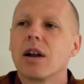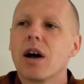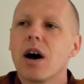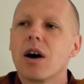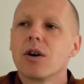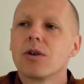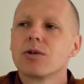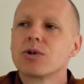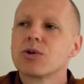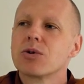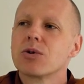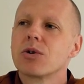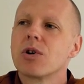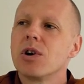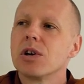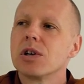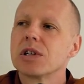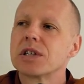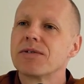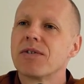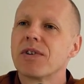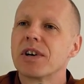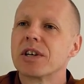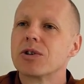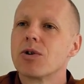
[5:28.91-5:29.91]
How do you
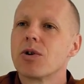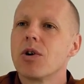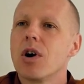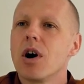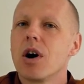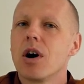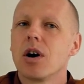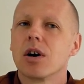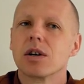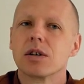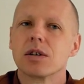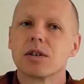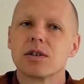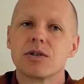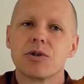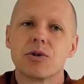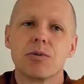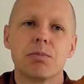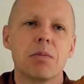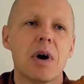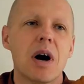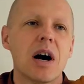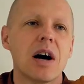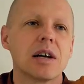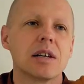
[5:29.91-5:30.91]
cultivate your heart, your
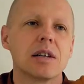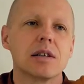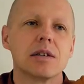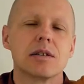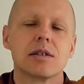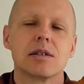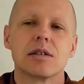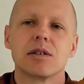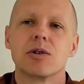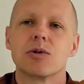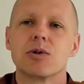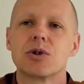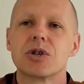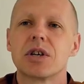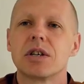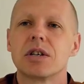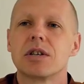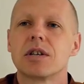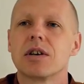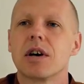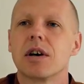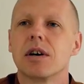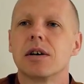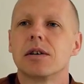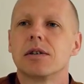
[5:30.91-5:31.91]
mind, your
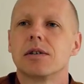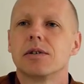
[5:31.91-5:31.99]
chitta?